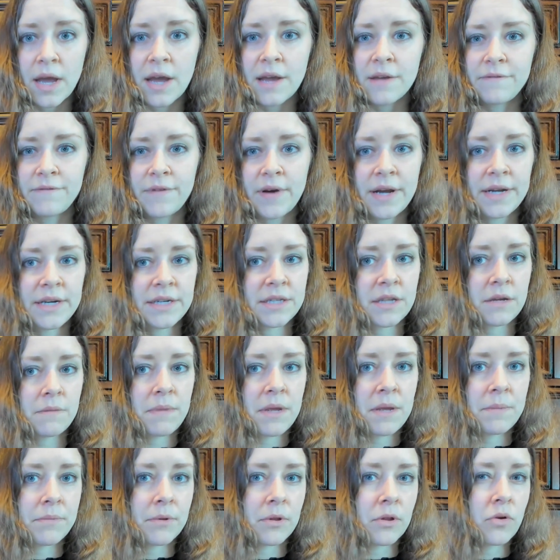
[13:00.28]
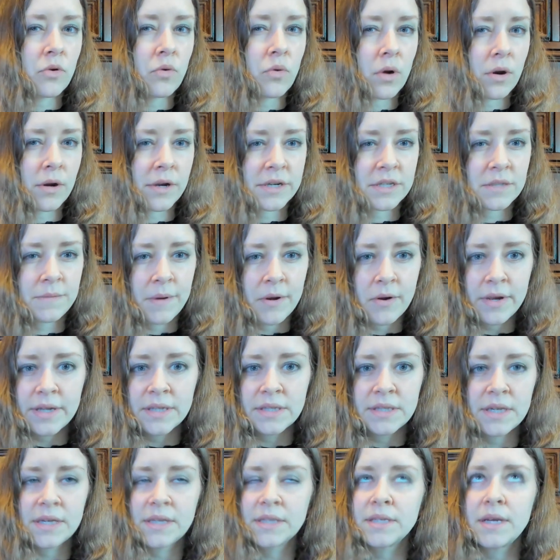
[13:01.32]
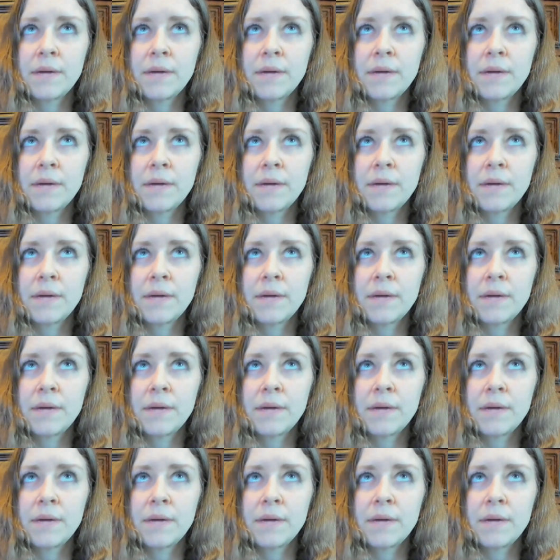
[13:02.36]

I find that people who are experiencing